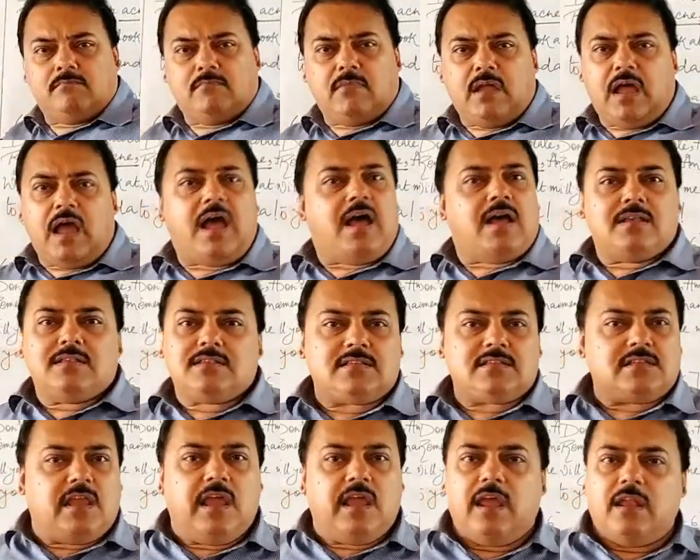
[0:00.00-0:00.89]

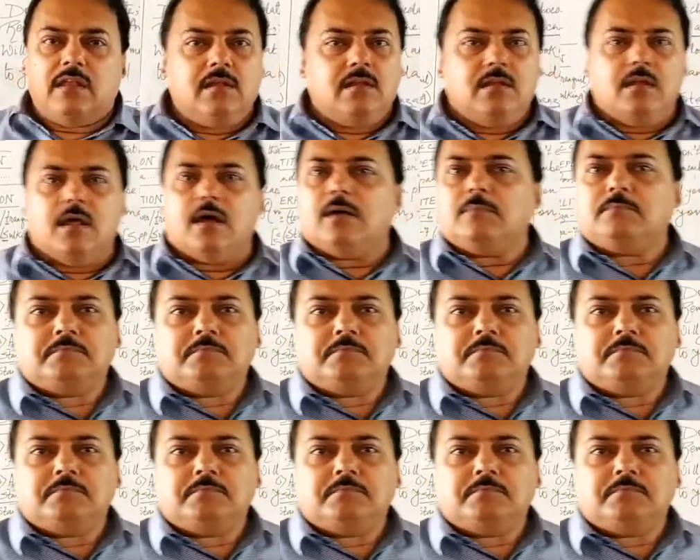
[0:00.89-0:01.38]
as in